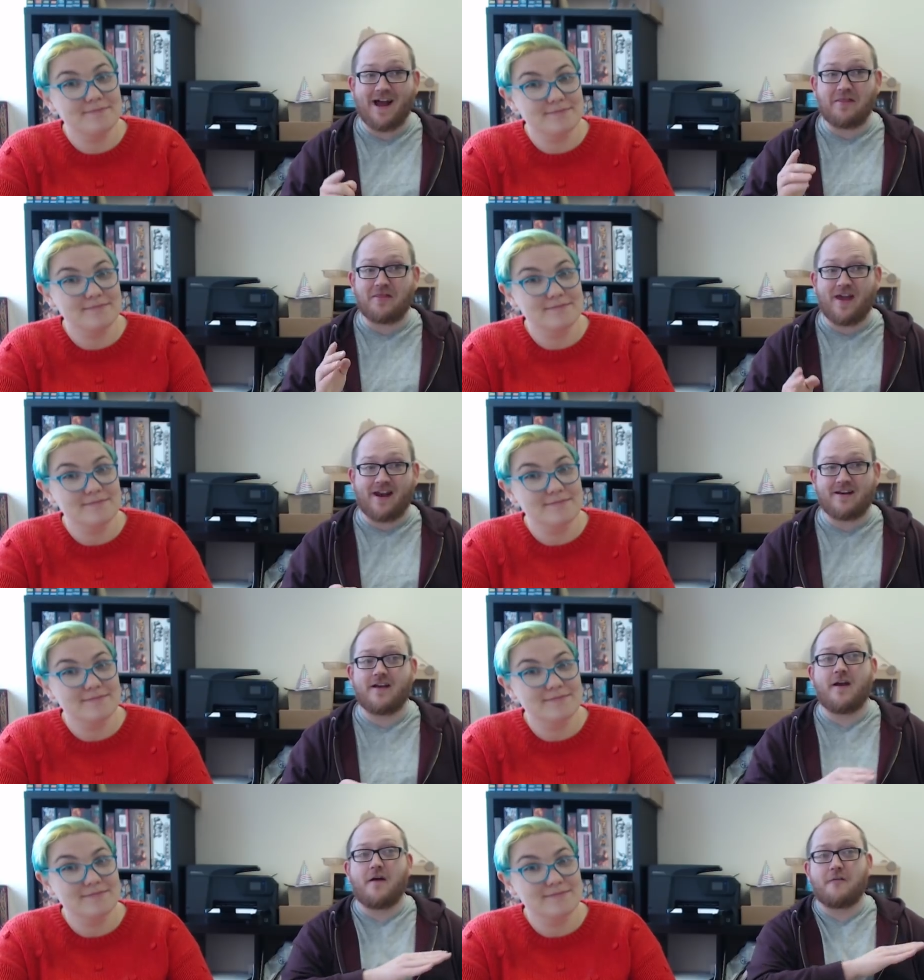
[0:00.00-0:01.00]
Speaker 1: and then
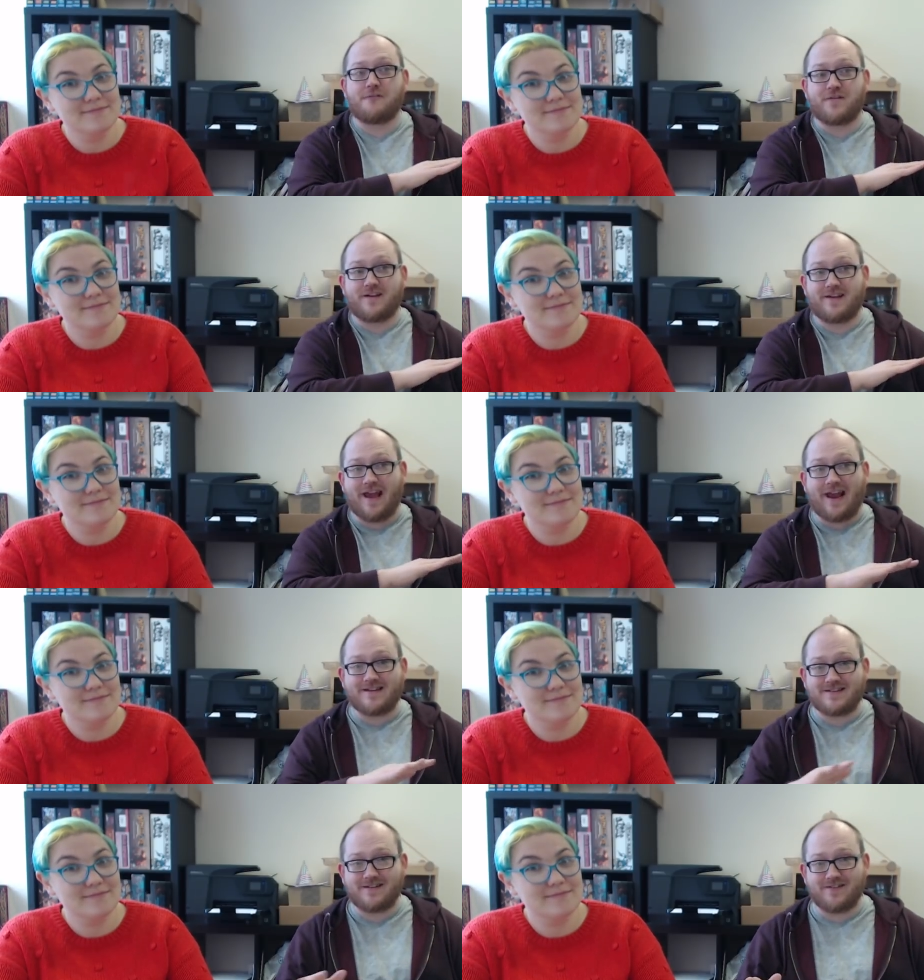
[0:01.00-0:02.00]

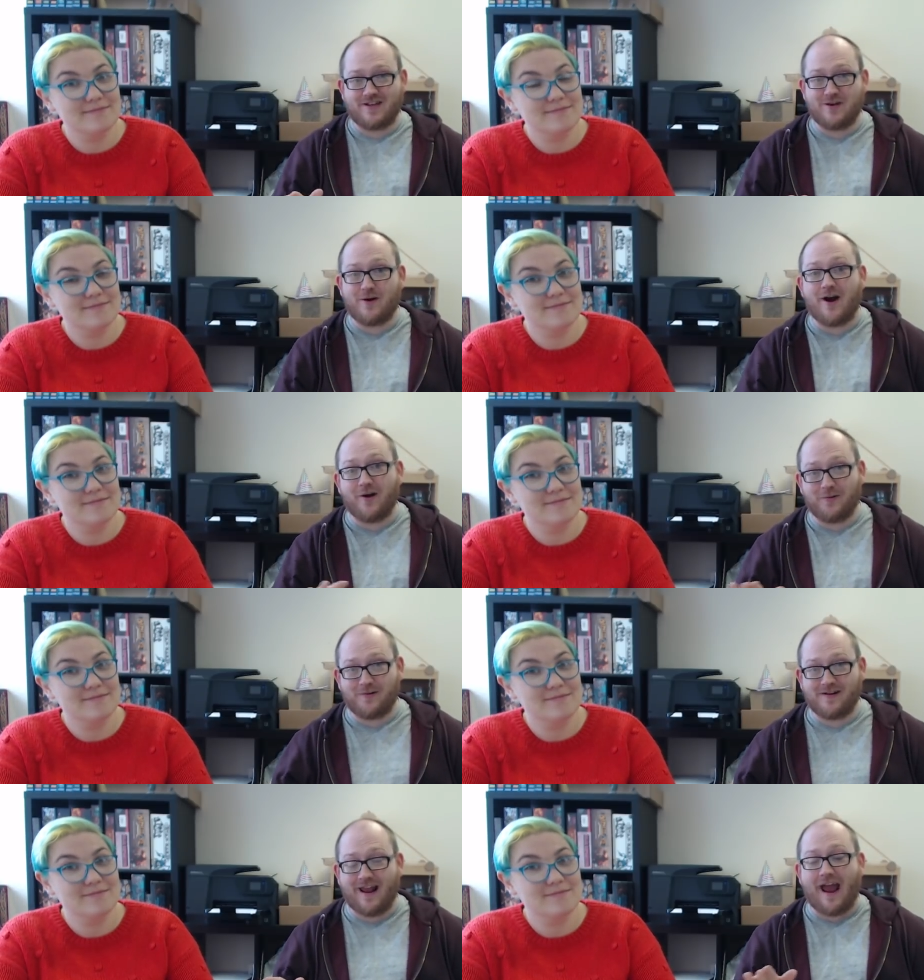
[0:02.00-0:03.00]
forget that you
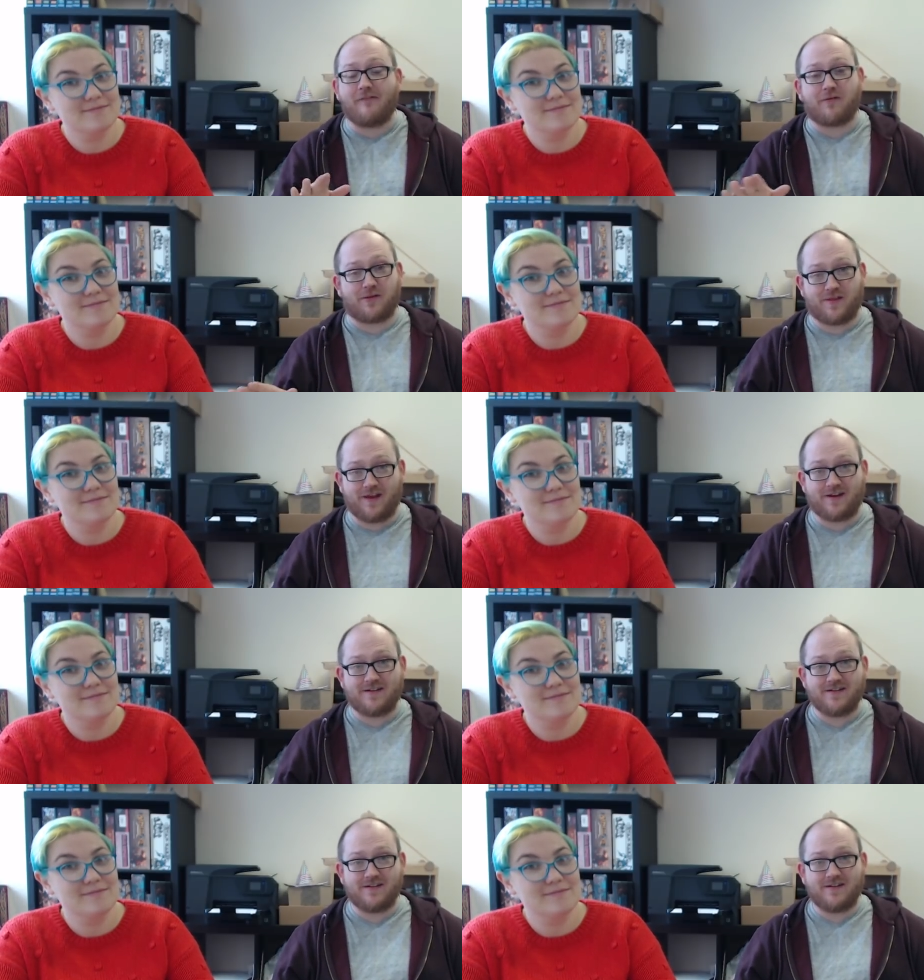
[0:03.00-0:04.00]
own everything
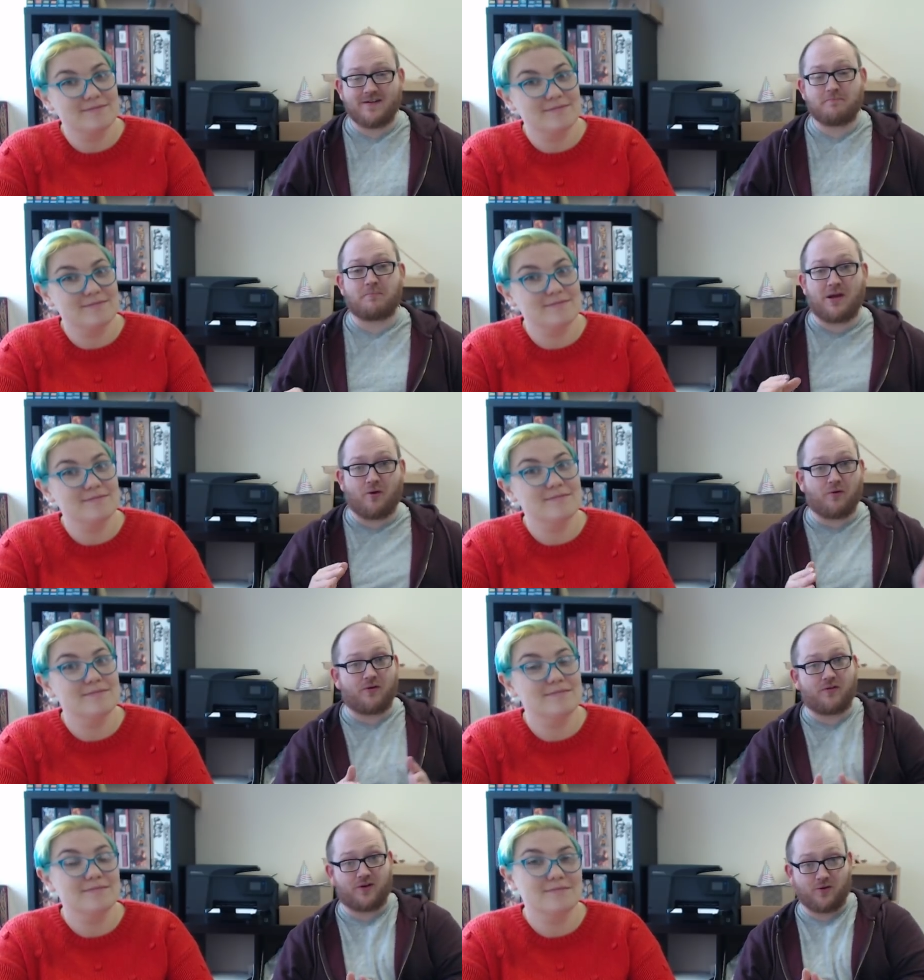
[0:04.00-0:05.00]
beyond
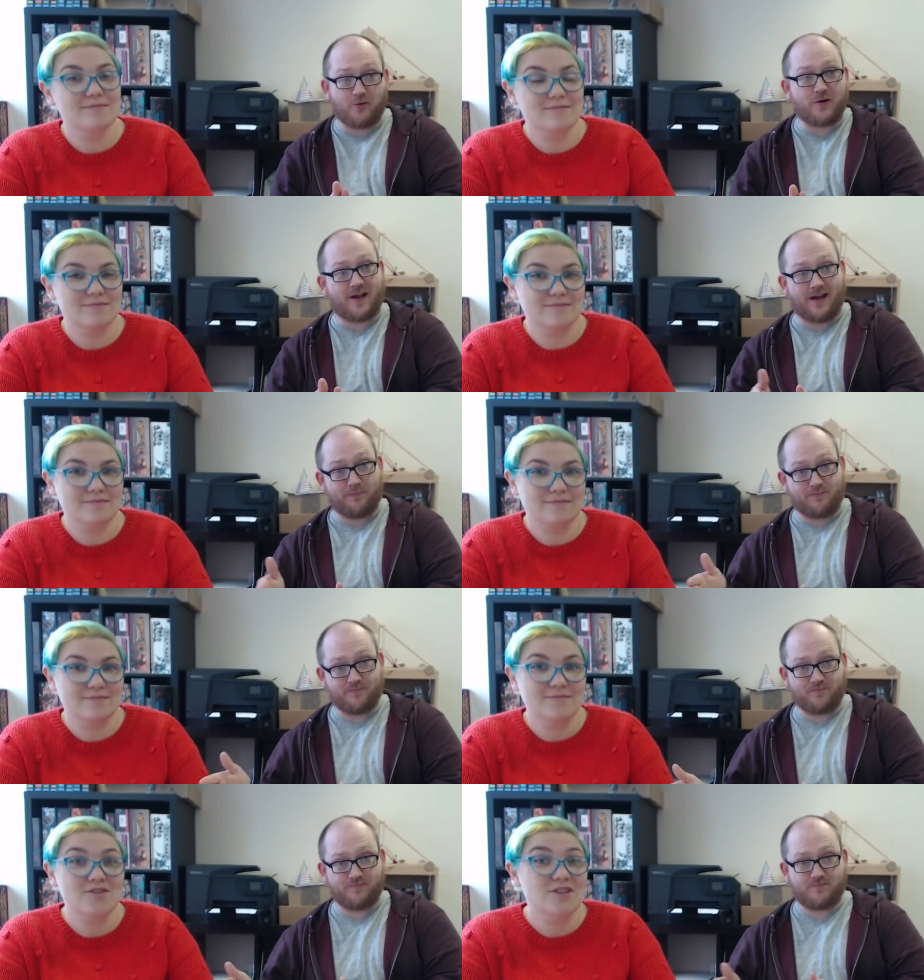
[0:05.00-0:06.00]
the core game
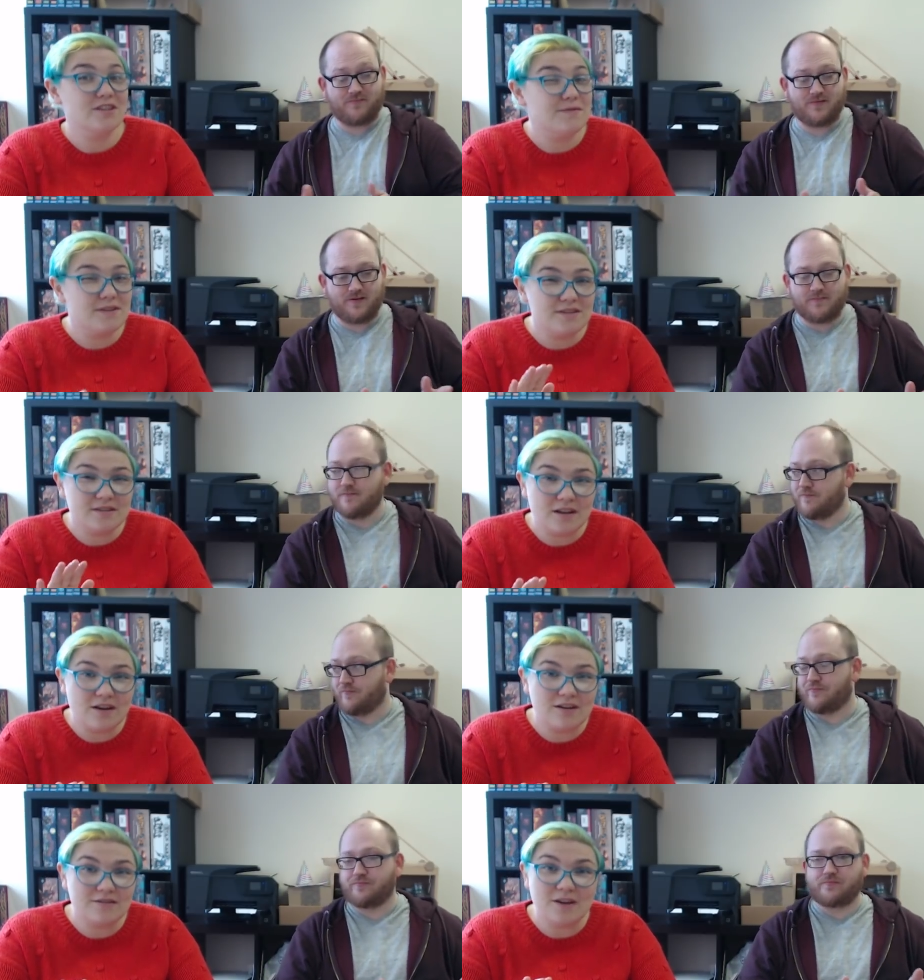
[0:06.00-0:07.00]
Speaker 2: just for the
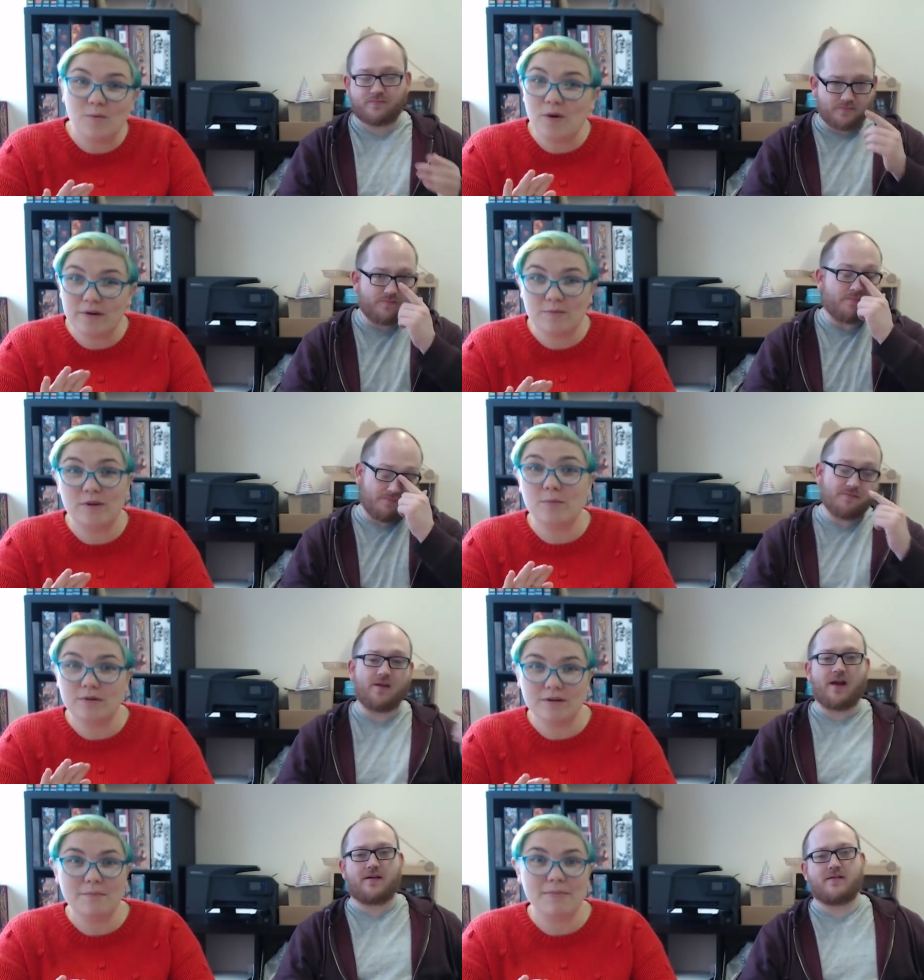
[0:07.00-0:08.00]
start. Don't worry, we will
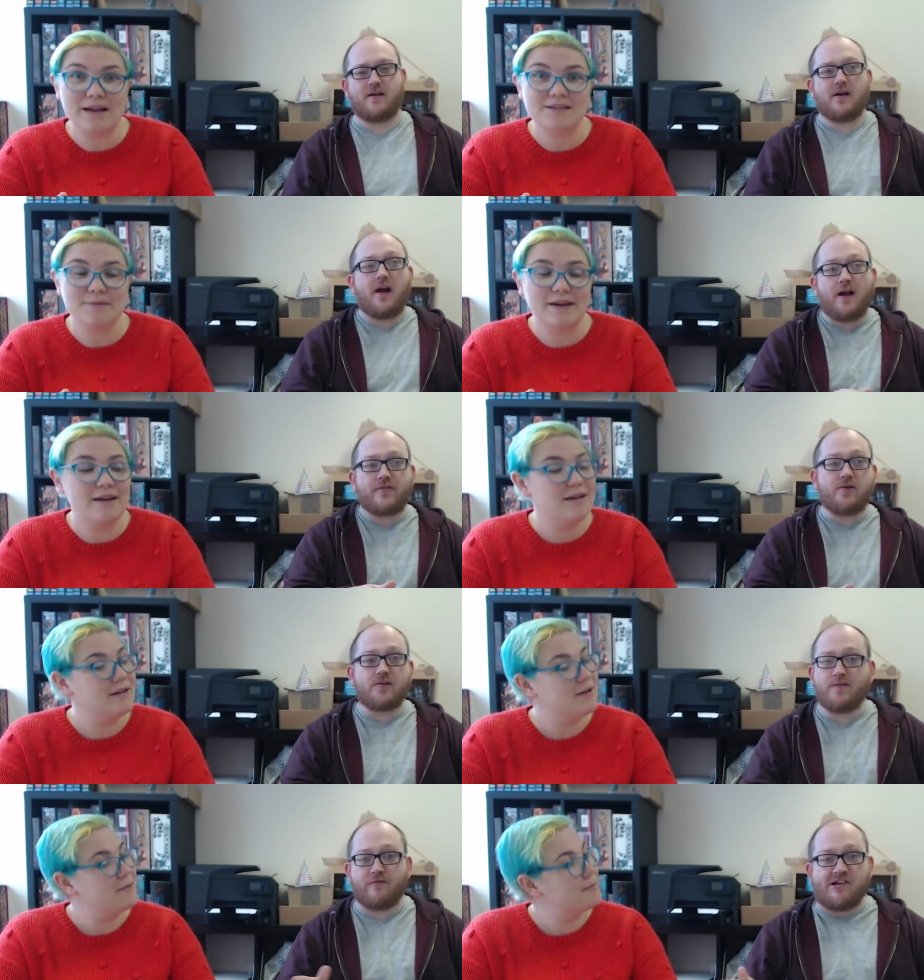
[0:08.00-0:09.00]
yeah. come back
Speaker 1: to it. And of course,
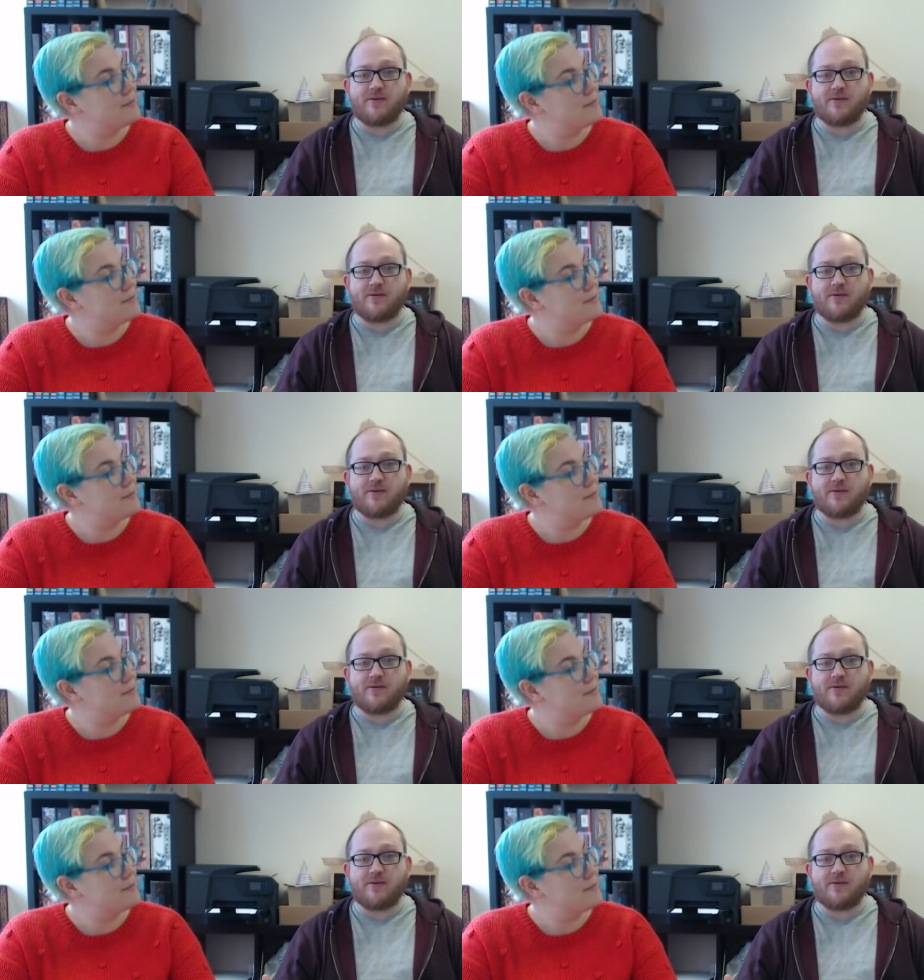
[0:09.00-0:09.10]
feel free to